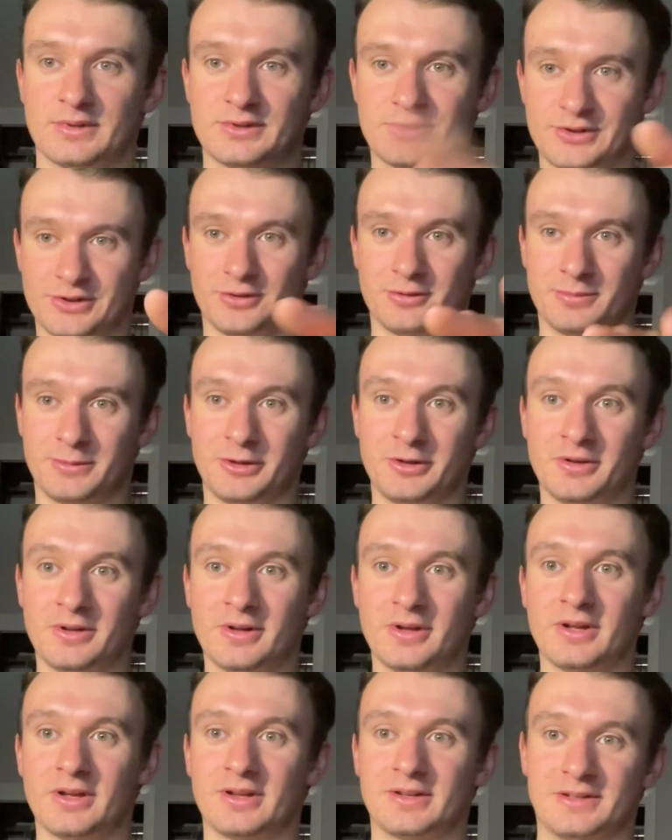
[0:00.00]
Gentlemen,
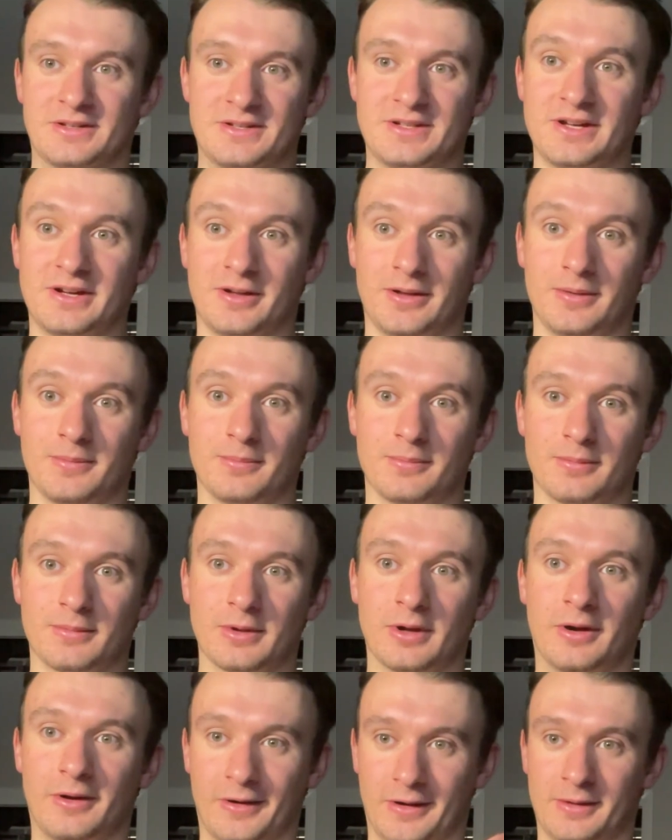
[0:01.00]
today
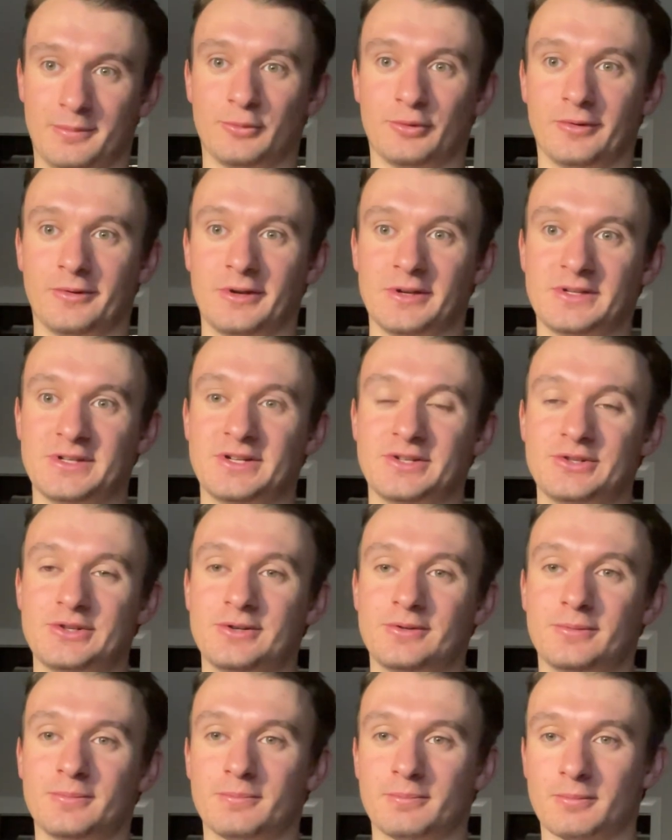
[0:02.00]
I'm going to teach
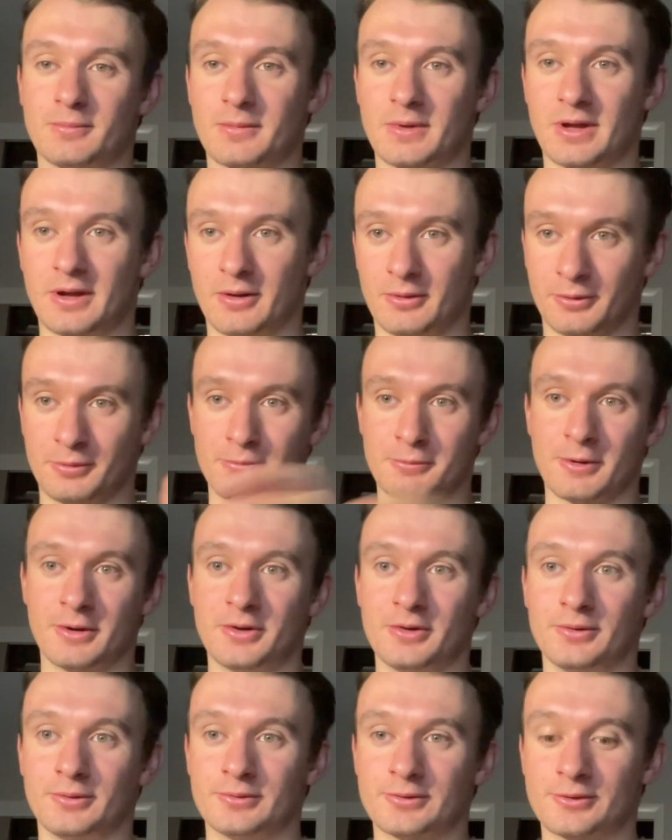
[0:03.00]
you how to run
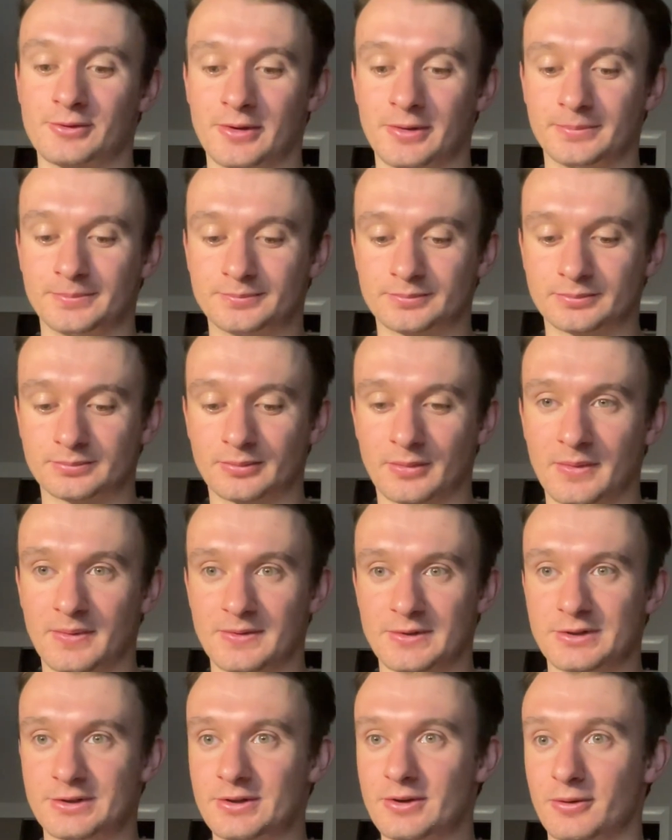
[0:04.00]
an ultra.
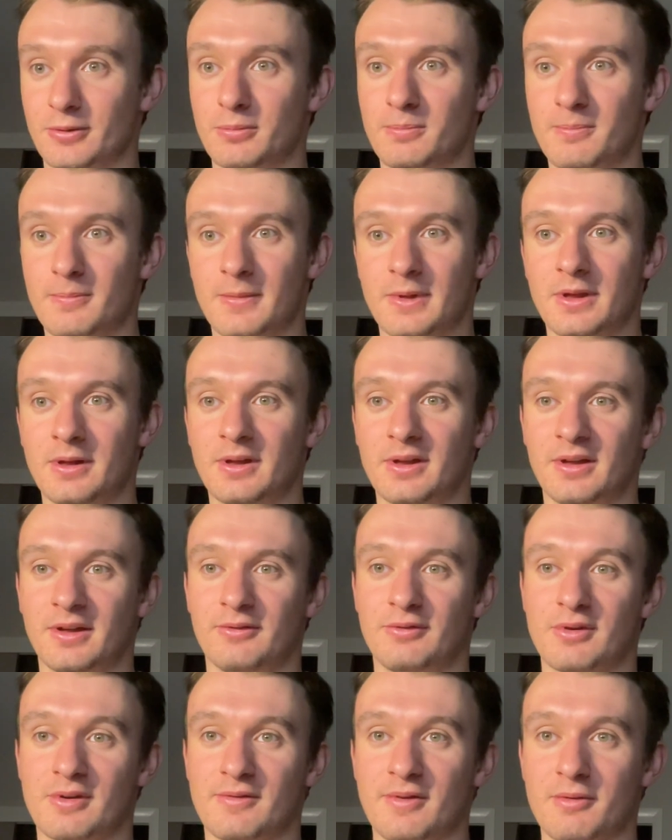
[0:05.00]
So,
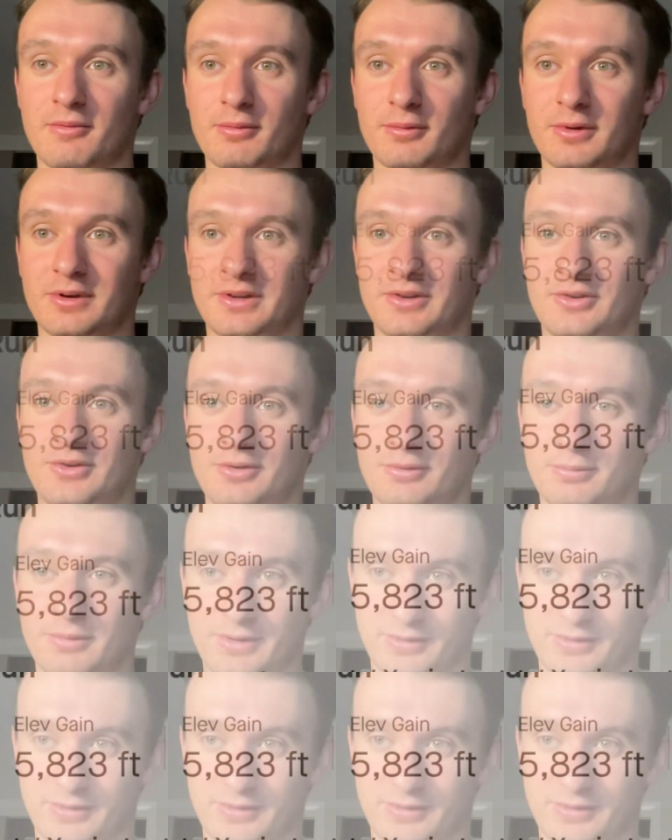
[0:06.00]
if you've ever wanted to do one